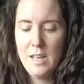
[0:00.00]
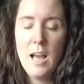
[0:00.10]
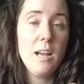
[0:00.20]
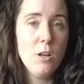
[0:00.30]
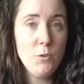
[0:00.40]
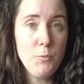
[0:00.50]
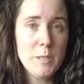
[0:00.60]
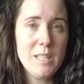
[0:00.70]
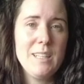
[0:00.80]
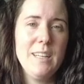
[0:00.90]
A love
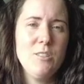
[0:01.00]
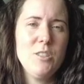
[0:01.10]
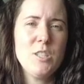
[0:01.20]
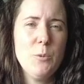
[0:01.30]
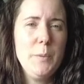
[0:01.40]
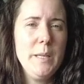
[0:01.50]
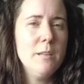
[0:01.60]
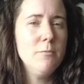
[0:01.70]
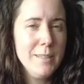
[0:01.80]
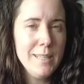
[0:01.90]
bottle can also be
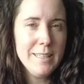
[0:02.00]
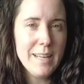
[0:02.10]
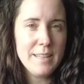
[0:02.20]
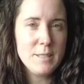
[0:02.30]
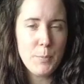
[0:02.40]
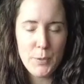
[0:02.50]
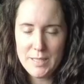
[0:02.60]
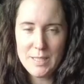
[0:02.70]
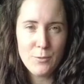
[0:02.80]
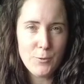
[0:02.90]
a really nice
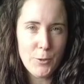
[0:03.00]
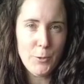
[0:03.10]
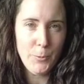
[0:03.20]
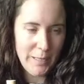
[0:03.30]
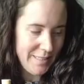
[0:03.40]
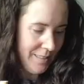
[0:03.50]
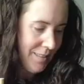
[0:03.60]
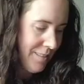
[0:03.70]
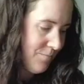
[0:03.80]
present for a wedding.